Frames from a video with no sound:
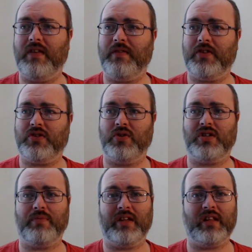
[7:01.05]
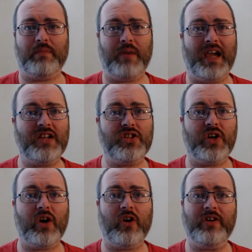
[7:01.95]
if it's through something like
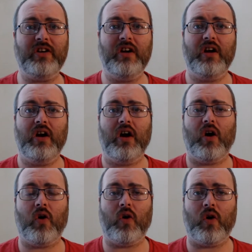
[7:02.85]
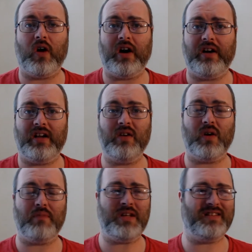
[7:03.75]
Patreon, or, you know,
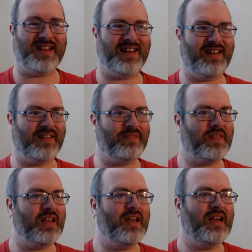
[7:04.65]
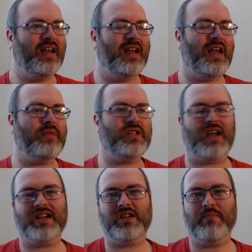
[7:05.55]
I mean, it was
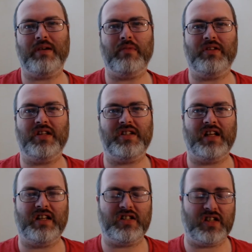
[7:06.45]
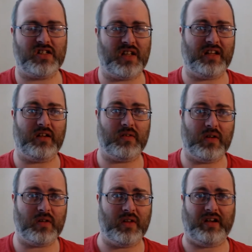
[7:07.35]
actually Mike Mead that said this. It's like,
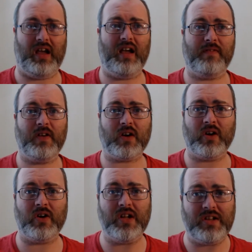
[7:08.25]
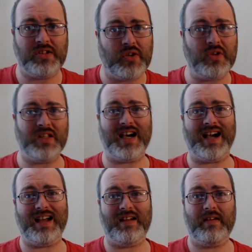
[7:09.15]
look, if you're going to do that,